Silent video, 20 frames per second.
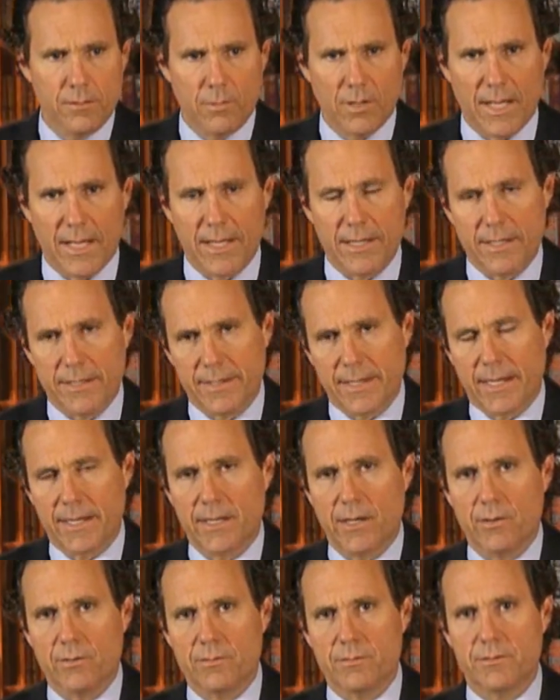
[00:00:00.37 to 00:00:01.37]
Well, I think I
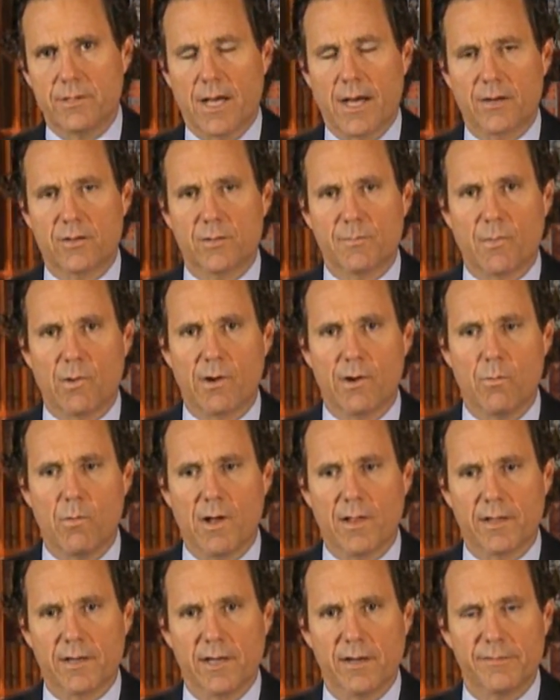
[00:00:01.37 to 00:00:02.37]
know Doctor Murray
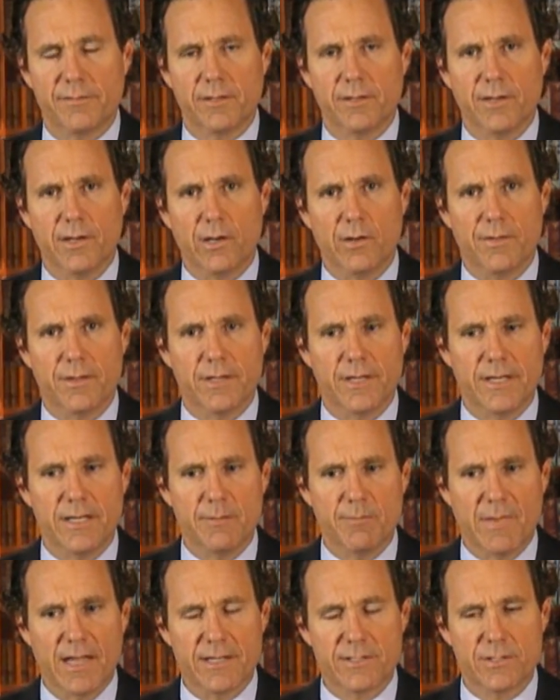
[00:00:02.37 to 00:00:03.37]
well enough to know that
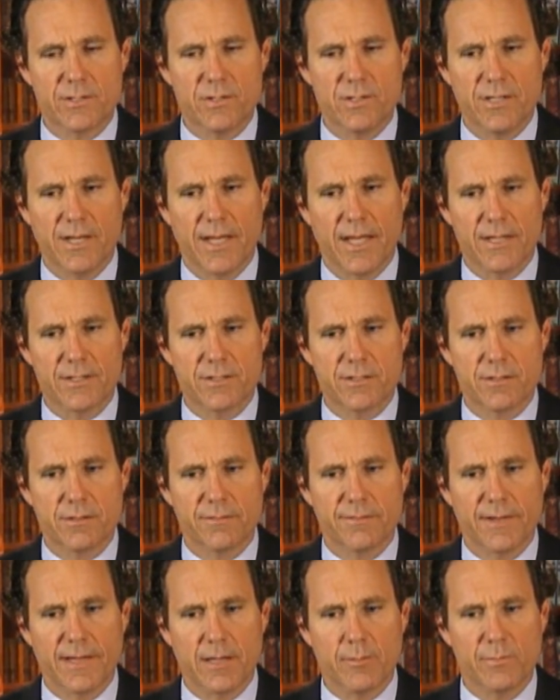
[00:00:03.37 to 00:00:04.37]
any message he has to
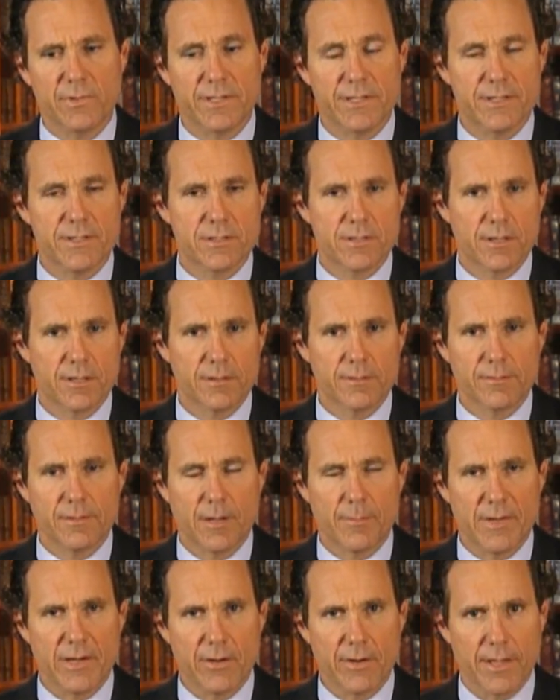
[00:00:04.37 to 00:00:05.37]
the family is, uh,
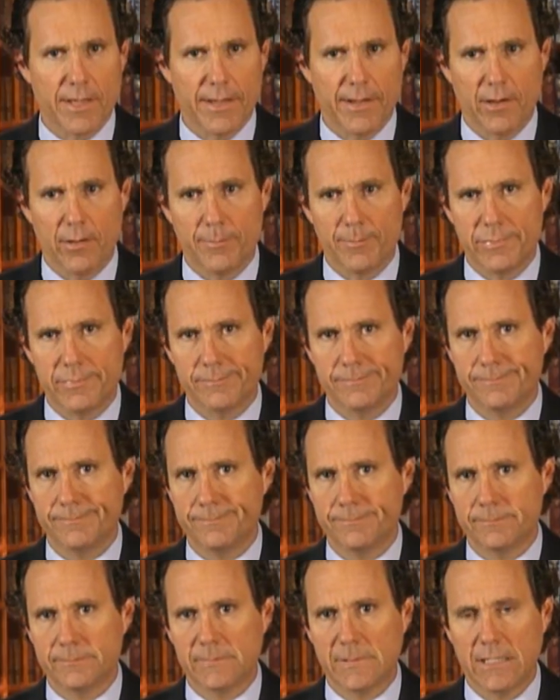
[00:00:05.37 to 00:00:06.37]
I'm here to help,
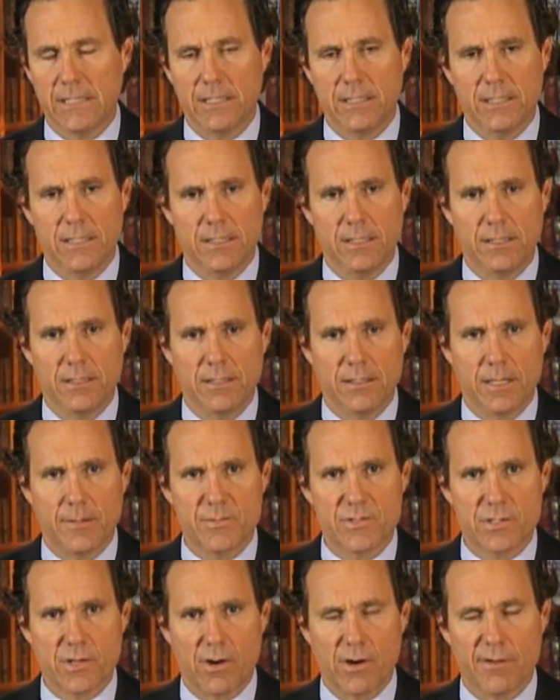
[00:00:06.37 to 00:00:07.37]

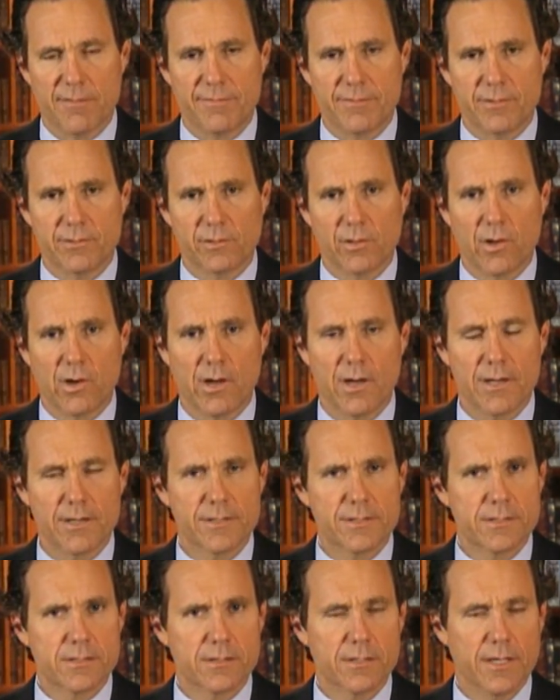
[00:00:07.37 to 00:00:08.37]
I'm sorry for your
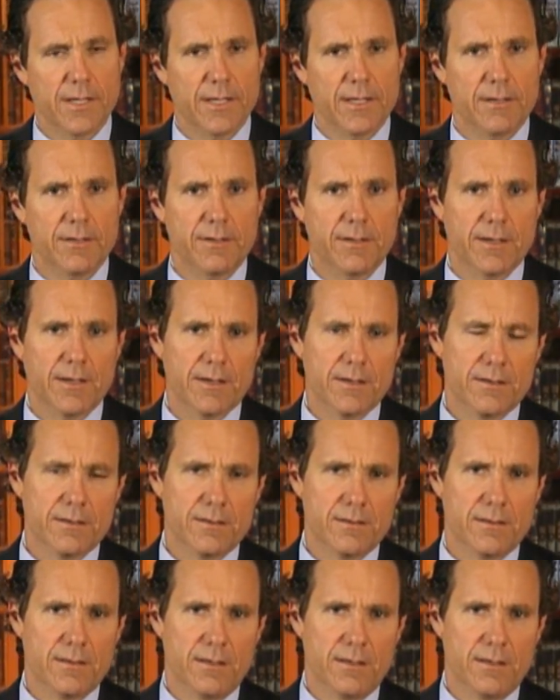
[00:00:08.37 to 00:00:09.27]
loss, and uh,